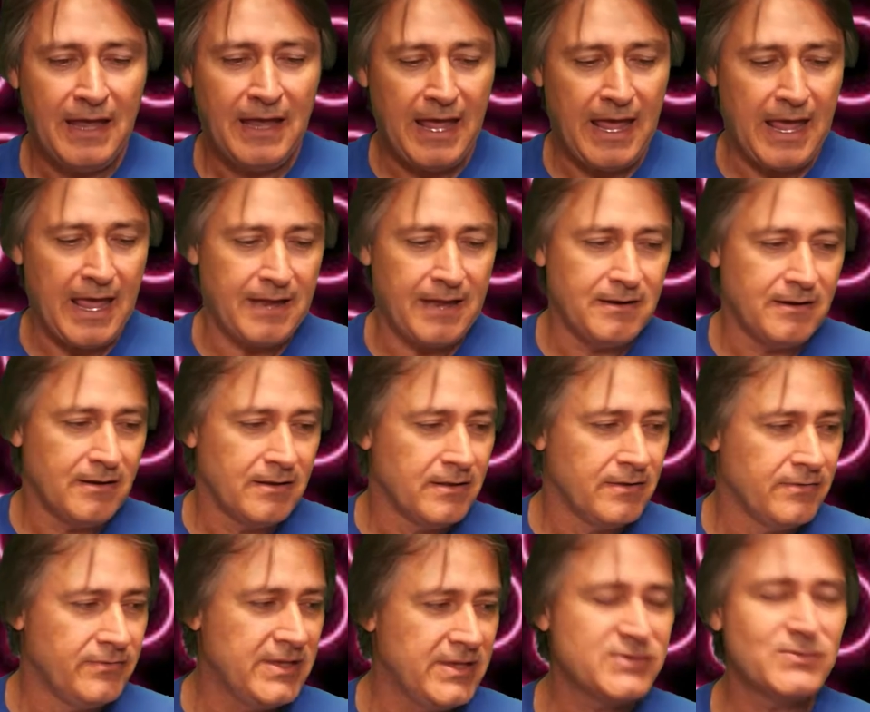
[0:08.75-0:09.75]
And
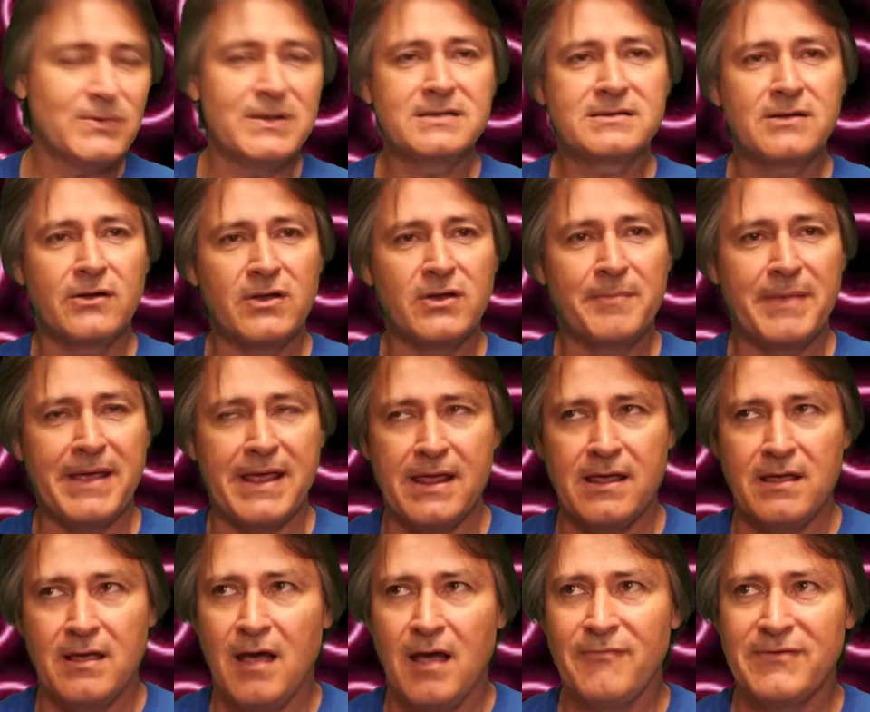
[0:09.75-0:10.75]
this one is going to
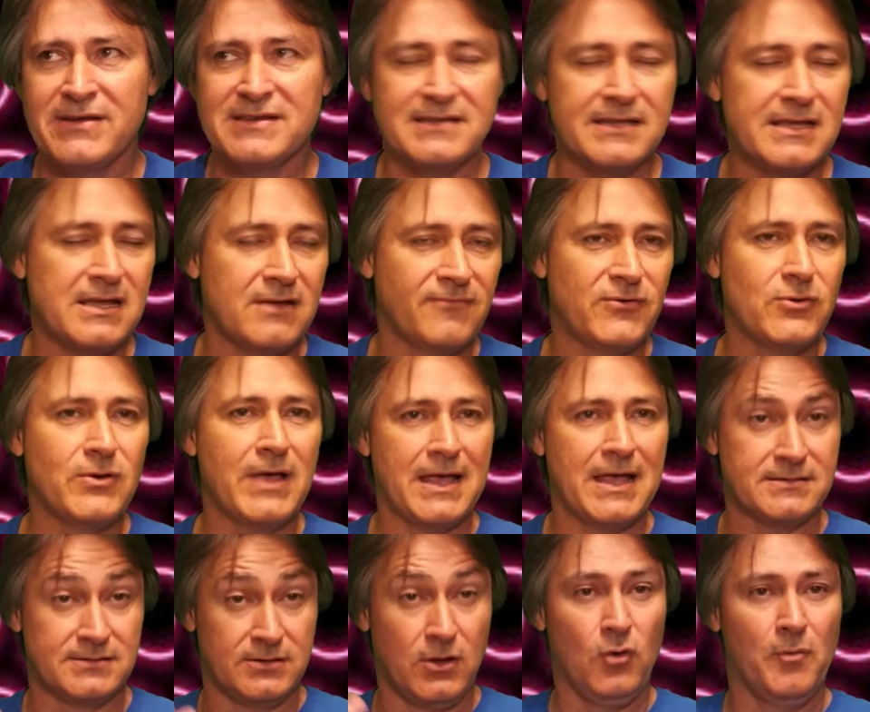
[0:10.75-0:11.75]
be, obviously, if you
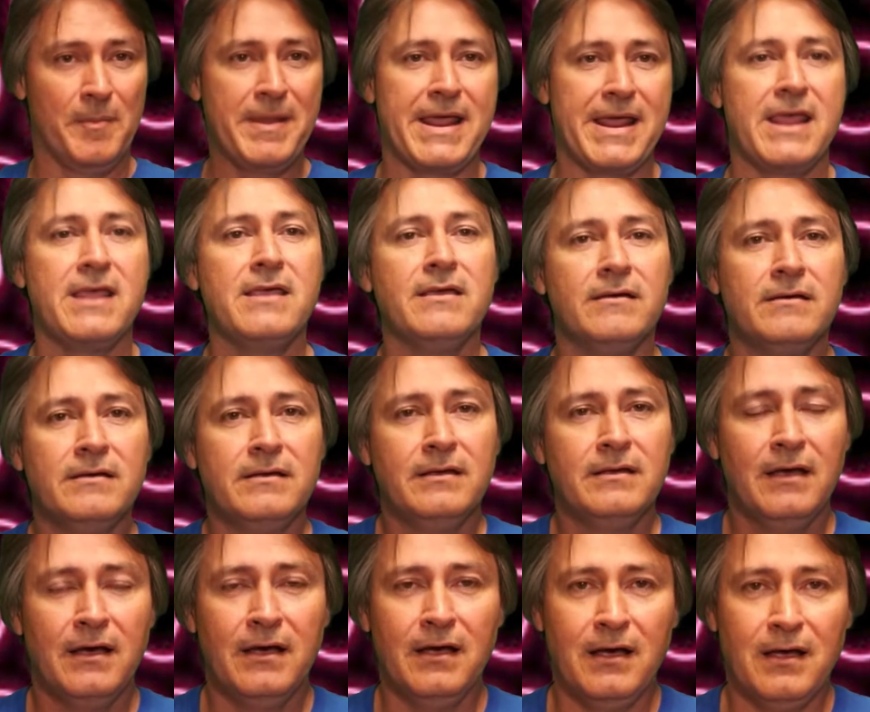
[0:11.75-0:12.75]
guys know me,
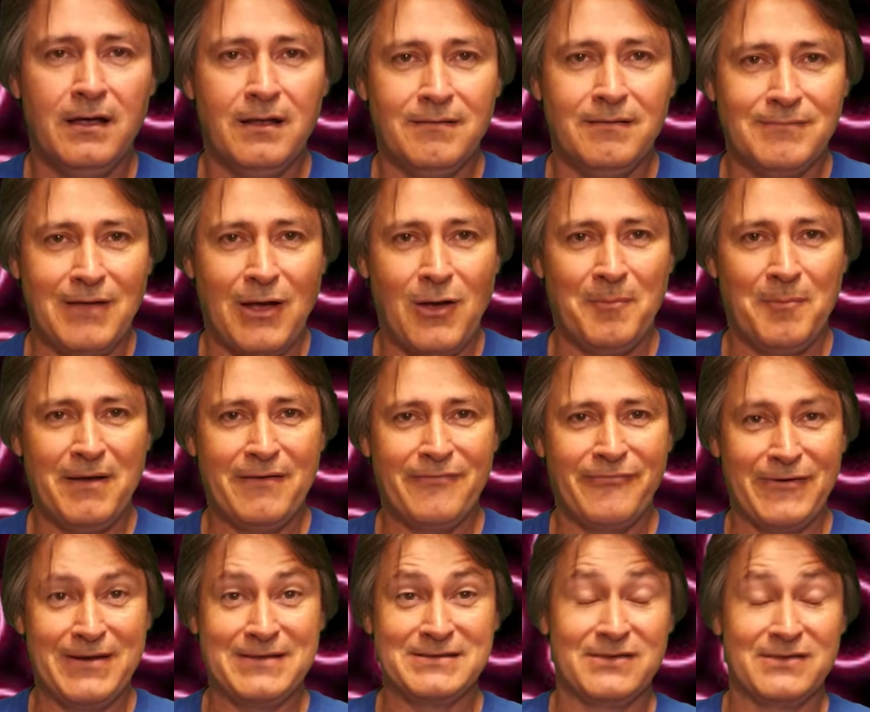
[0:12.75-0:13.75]
all my
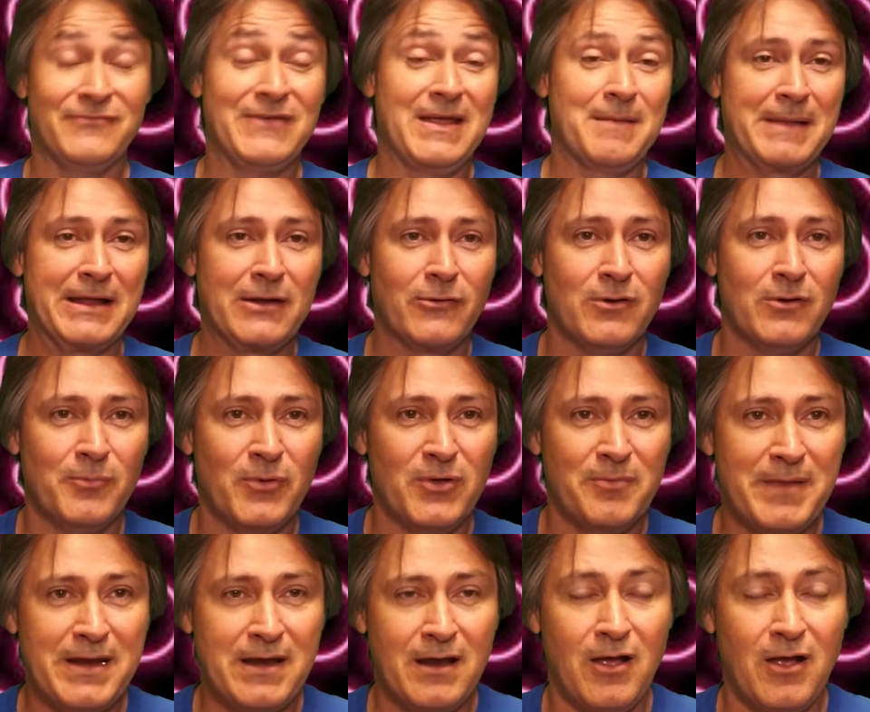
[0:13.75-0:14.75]
friends and family grew up
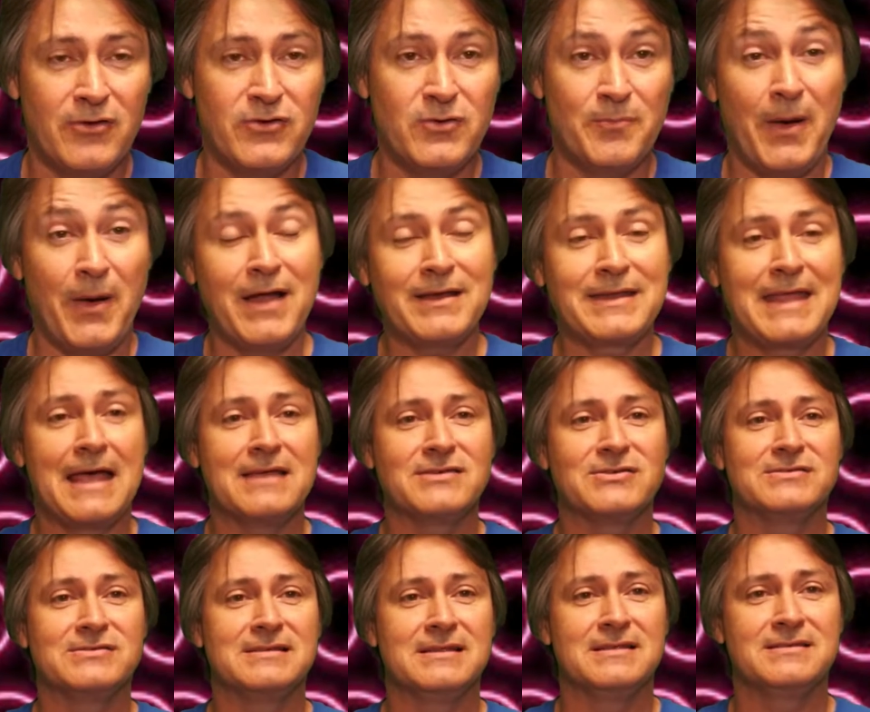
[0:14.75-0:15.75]
with me, and all you
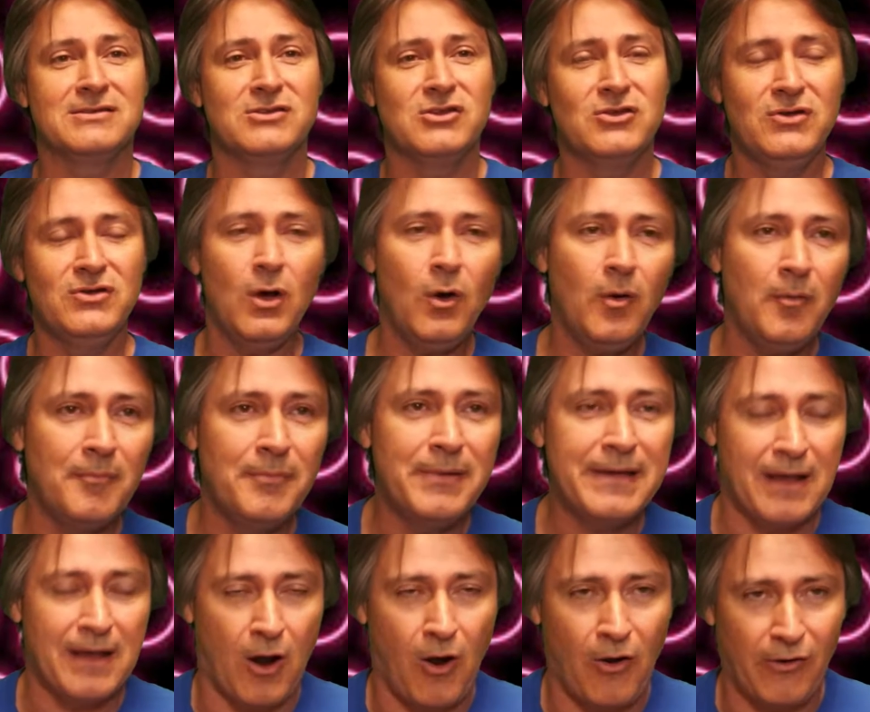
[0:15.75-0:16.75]
podcasters listen, you know I'm a
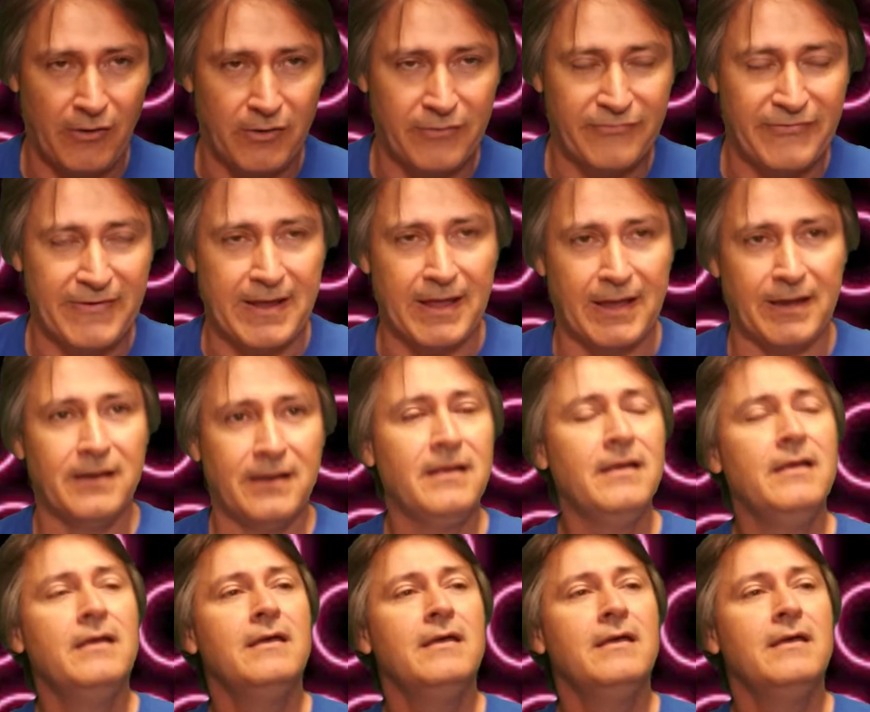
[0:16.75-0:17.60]
big horror fan.